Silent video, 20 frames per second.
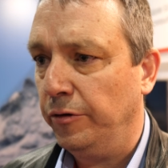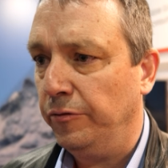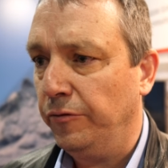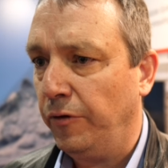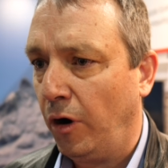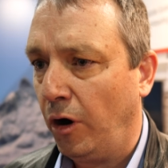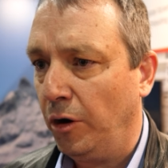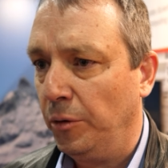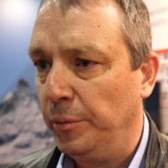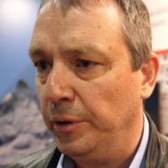
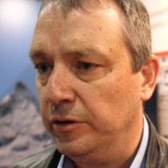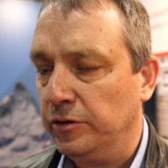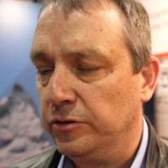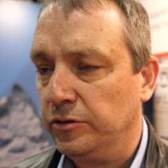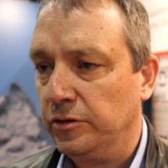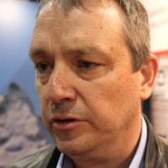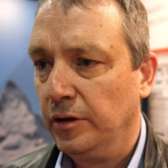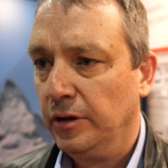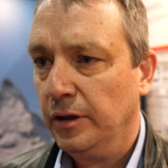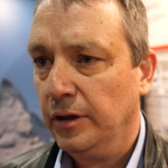
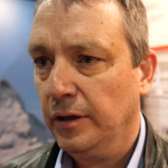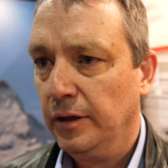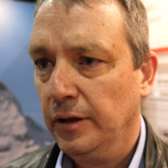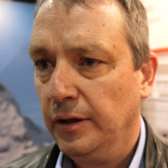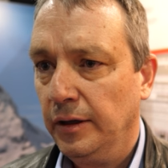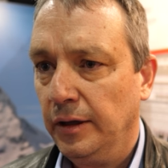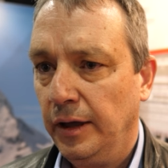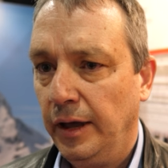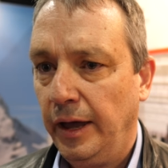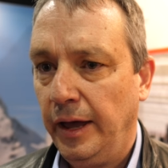environments
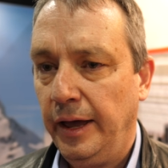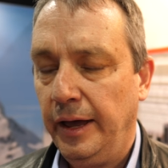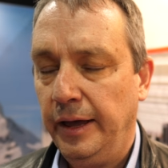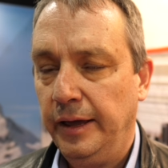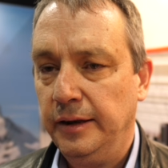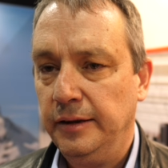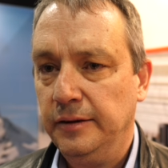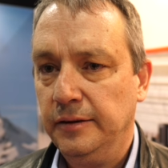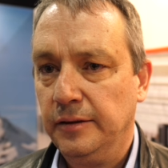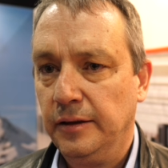
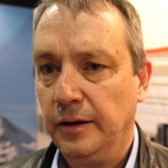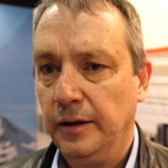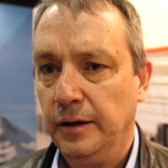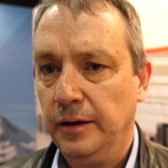and